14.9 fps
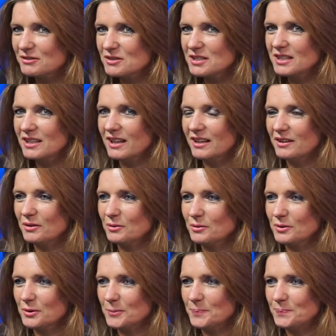County
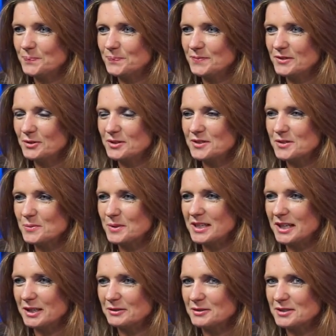Louth. Known as the
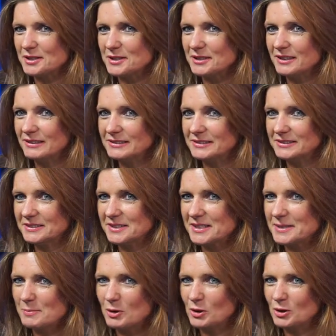Wee County. Yeah,
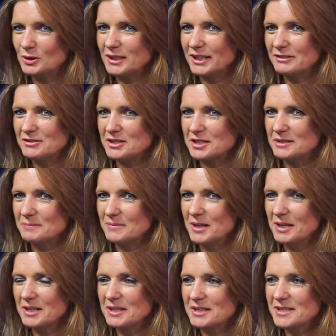it's a small county.
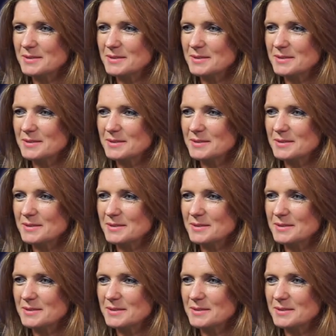